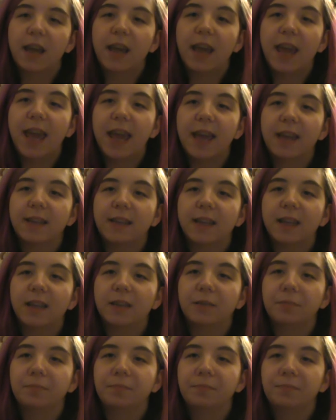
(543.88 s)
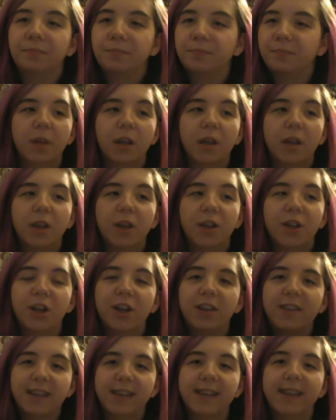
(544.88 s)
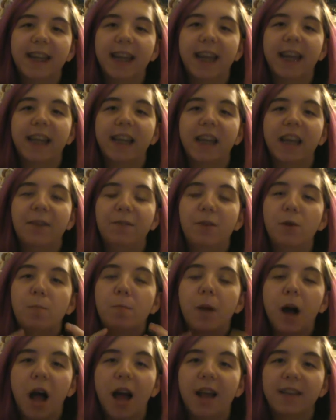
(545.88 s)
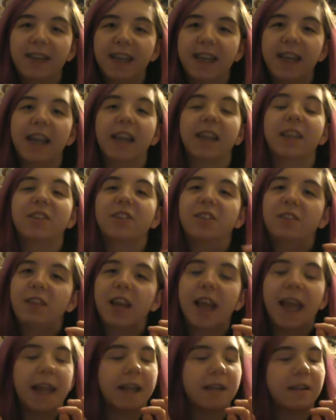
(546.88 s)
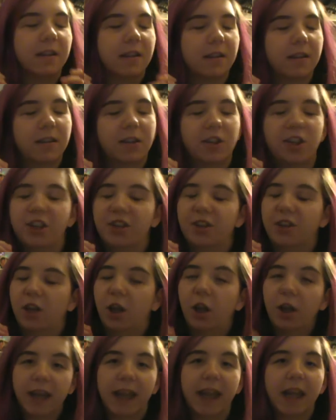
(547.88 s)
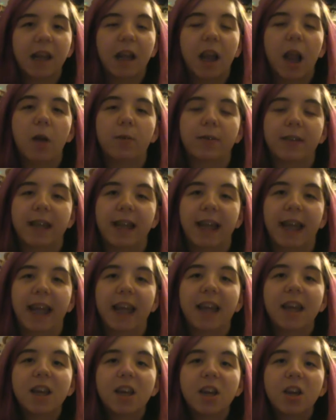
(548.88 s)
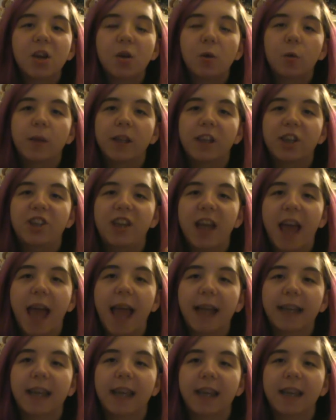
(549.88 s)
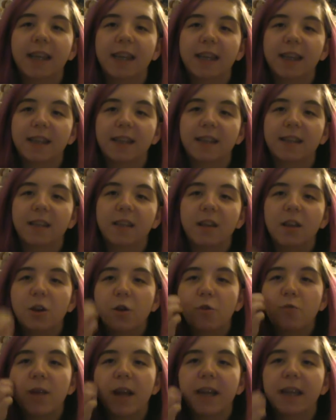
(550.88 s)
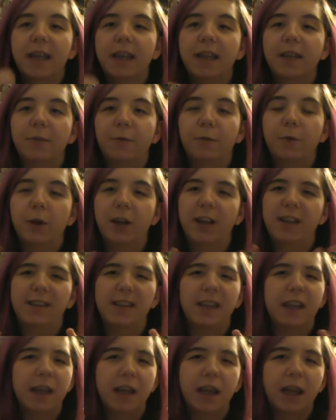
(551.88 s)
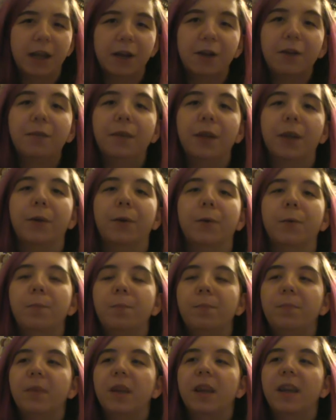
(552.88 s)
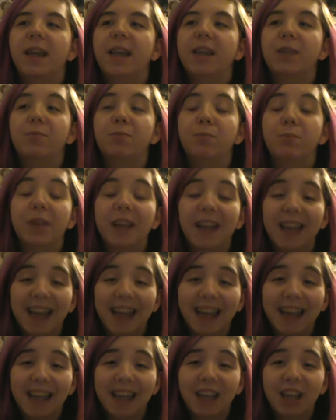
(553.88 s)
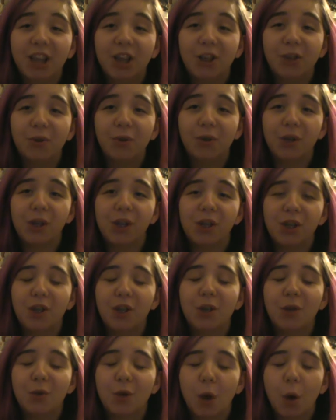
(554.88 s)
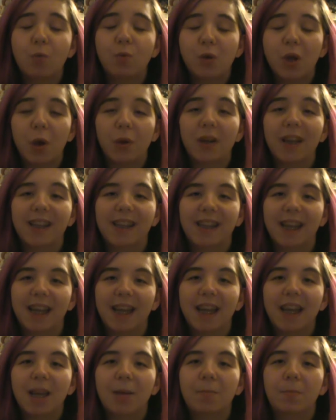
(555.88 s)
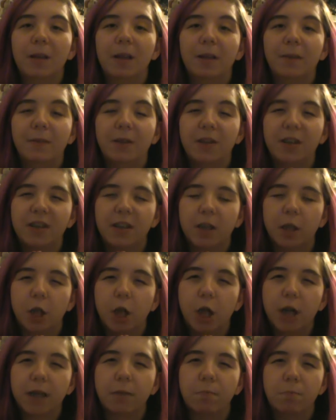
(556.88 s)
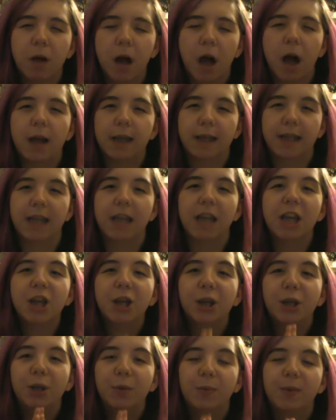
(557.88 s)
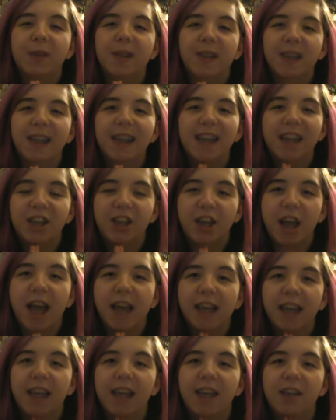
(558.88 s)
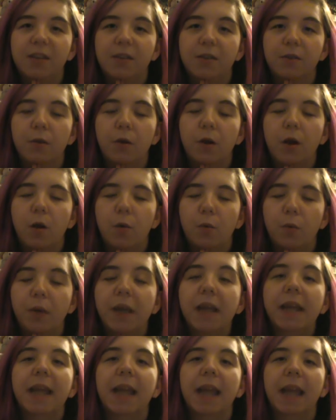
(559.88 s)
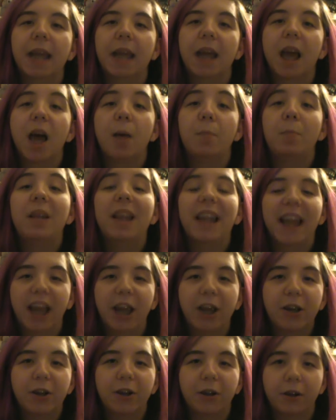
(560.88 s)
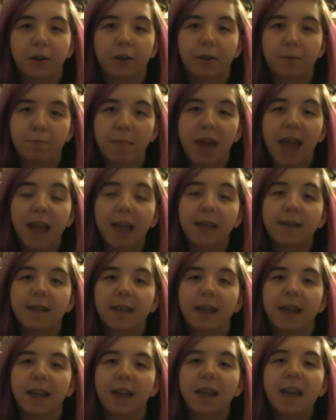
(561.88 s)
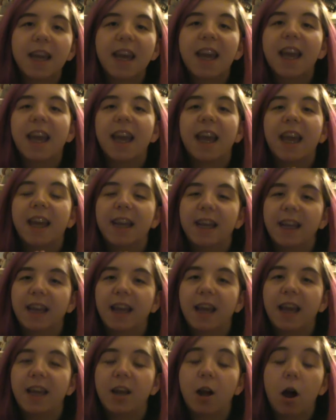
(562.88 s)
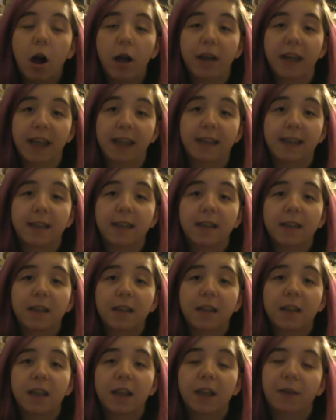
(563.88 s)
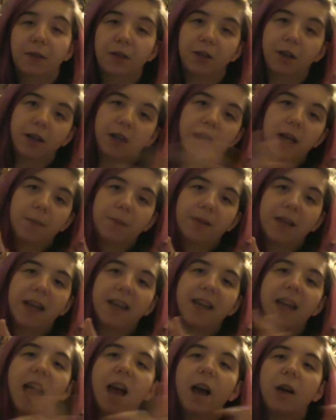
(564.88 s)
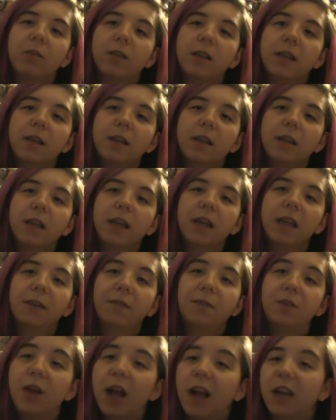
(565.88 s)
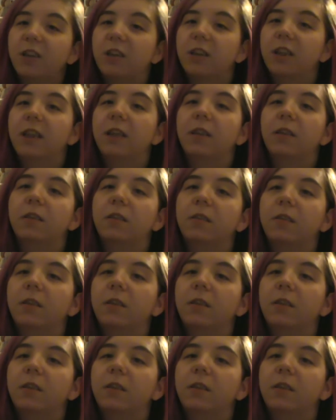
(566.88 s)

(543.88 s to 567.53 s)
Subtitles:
And there's a scene, if you pause it and just look at it closely, when Jack is ready for his interview, he's reading, you don't notice it, but if you just look and pause it, you will see that Jack is reading a Playgirl magazine, and on it, if you turn it upside down, and if you actually